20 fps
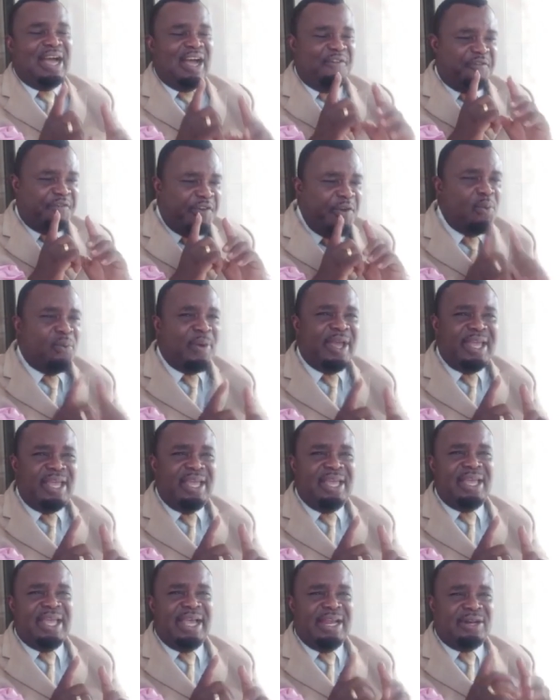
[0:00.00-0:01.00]
A few
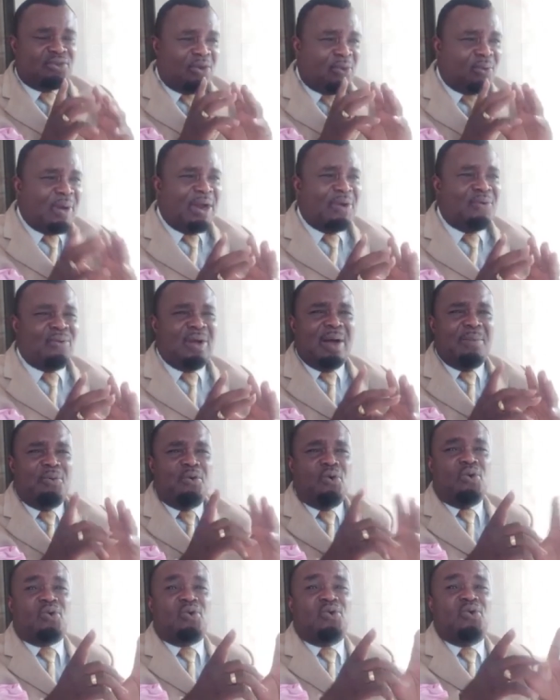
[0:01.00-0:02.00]
way and Tokwanu a
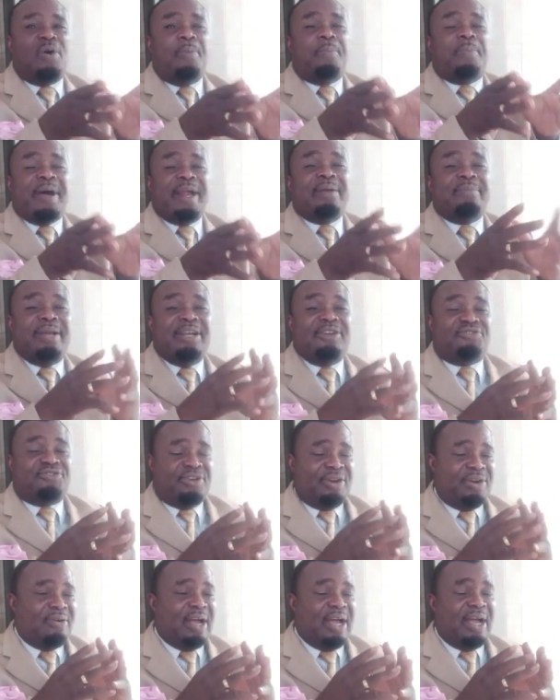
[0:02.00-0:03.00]
more con or
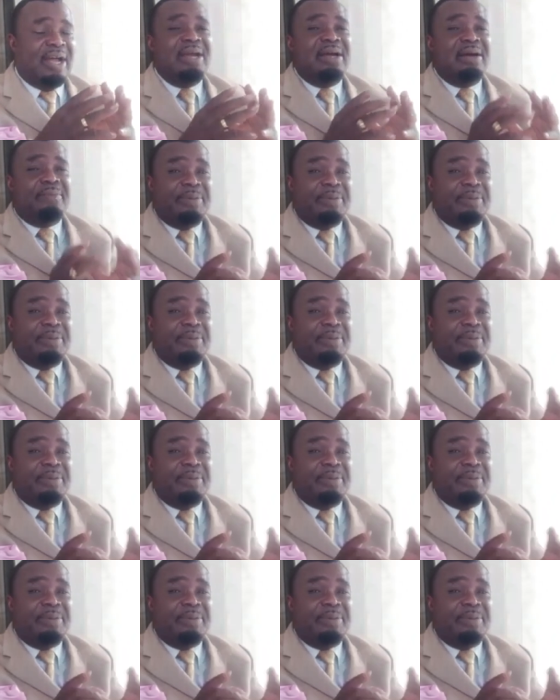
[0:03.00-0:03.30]
parliamentary na.